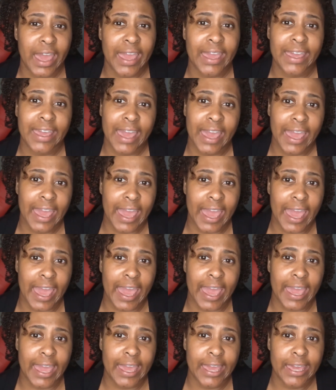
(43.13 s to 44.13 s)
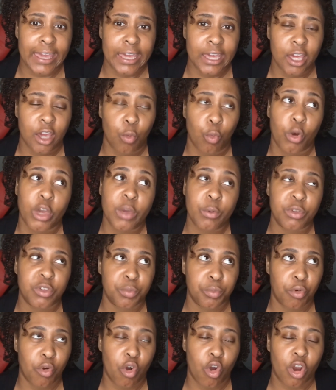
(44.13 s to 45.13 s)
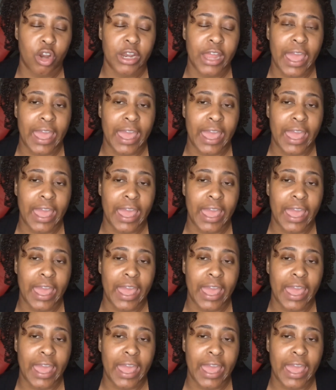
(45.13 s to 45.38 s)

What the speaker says: aka, he was born